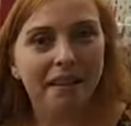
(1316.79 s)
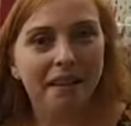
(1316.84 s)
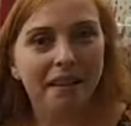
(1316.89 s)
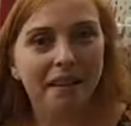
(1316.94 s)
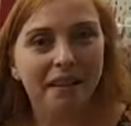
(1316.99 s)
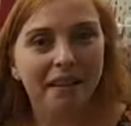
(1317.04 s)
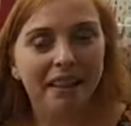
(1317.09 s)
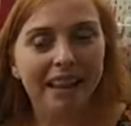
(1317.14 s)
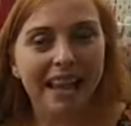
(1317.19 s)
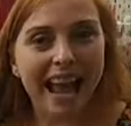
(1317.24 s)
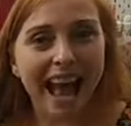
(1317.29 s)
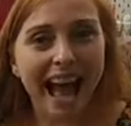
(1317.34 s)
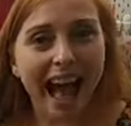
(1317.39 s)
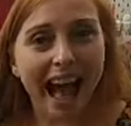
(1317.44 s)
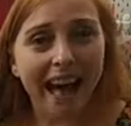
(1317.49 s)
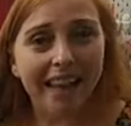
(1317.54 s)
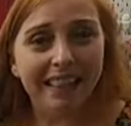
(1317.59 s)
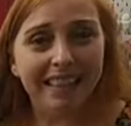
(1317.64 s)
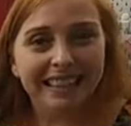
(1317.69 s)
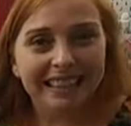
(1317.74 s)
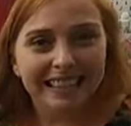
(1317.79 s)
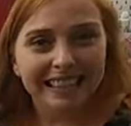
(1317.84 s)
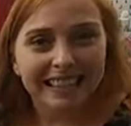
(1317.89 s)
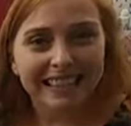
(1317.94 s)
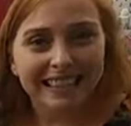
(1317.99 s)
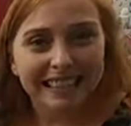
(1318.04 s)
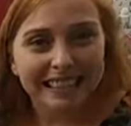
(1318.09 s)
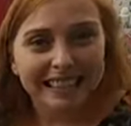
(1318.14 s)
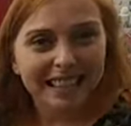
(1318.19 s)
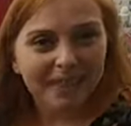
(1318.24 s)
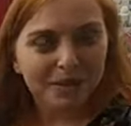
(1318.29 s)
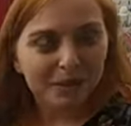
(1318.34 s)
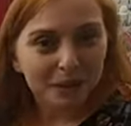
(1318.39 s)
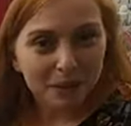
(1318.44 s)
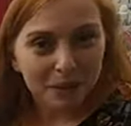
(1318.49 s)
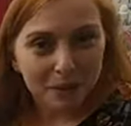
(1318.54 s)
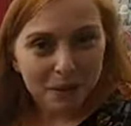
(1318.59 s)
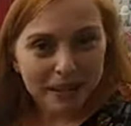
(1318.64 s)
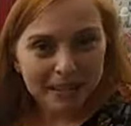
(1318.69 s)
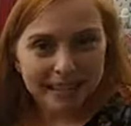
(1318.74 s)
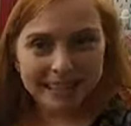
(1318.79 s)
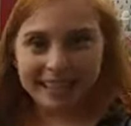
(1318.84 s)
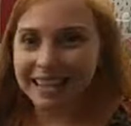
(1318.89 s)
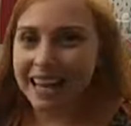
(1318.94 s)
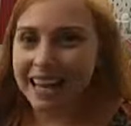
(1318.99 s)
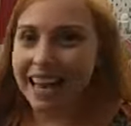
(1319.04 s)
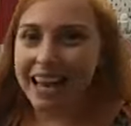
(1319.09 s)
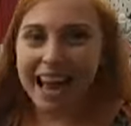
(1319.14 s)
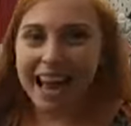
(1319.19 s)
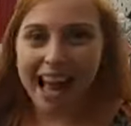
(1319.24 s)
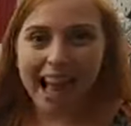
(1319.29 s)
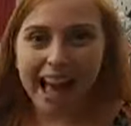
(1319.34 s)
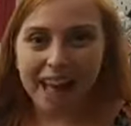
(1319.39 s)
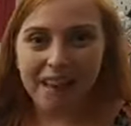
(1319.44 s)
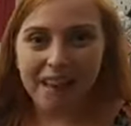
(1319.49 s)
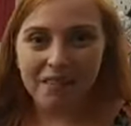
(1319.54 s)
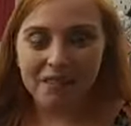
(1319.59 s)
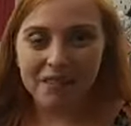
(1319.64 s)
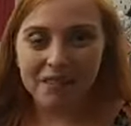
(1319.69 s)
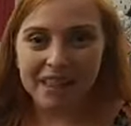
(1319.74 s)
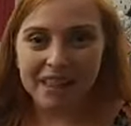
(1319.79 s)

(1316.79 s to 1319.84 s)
This is Lindsay for Swing Design. I have the uh,